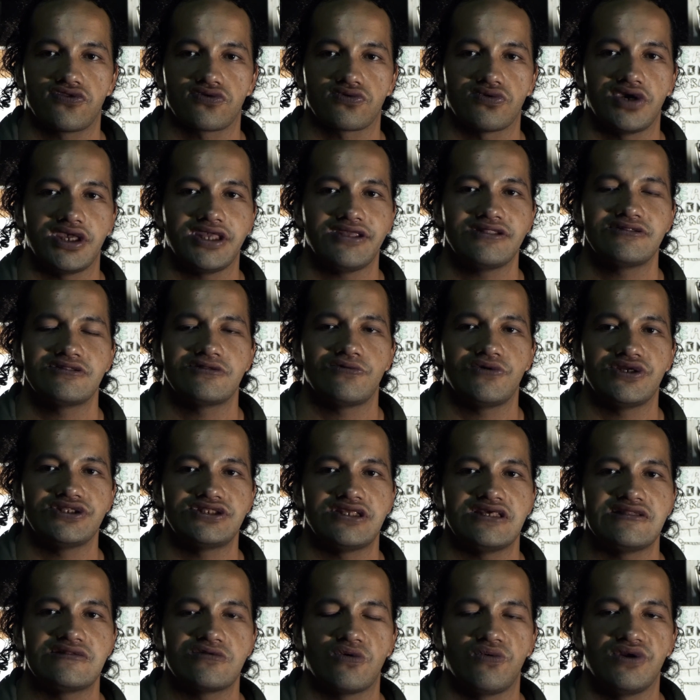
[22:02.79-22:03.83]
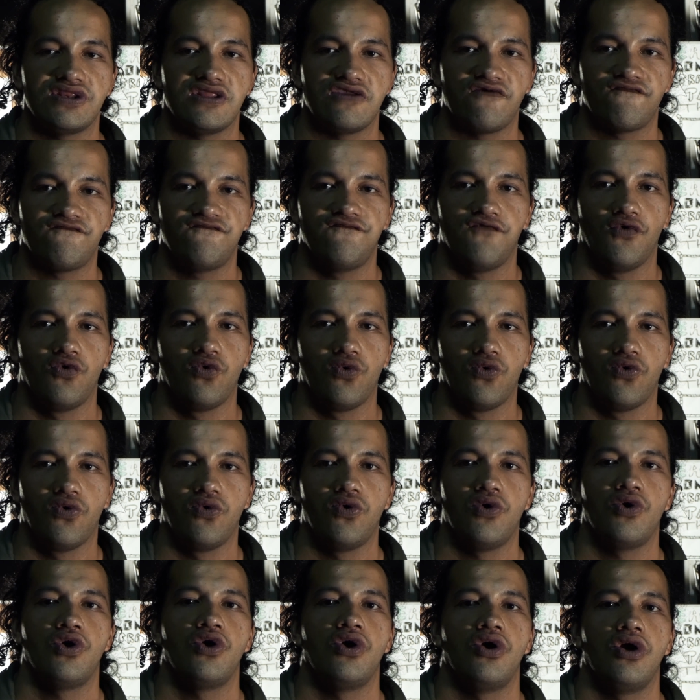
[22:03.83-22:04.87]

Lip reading: 2023-2024